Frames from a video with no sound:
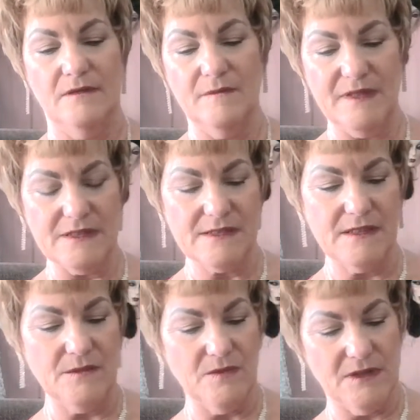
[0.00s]
Let me
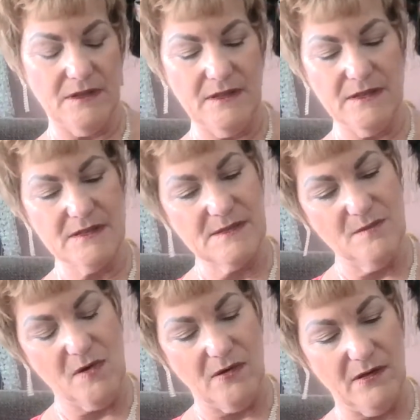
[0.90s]
see what he is
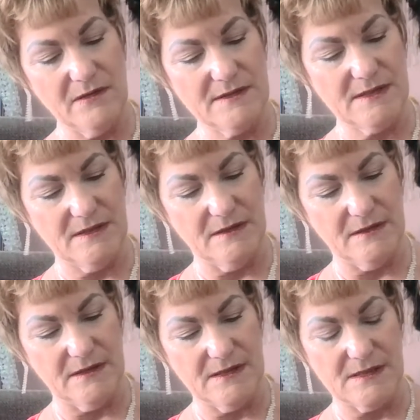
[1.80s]
marked. It
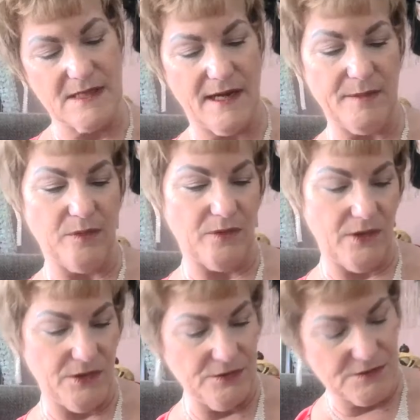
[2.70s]
is a
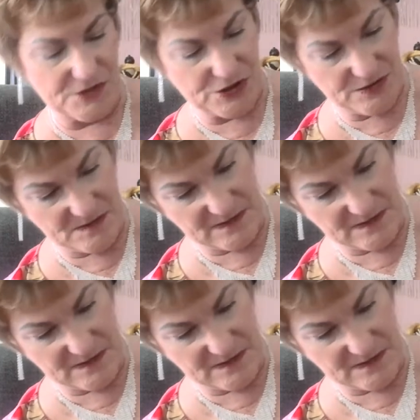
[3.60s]
brooch.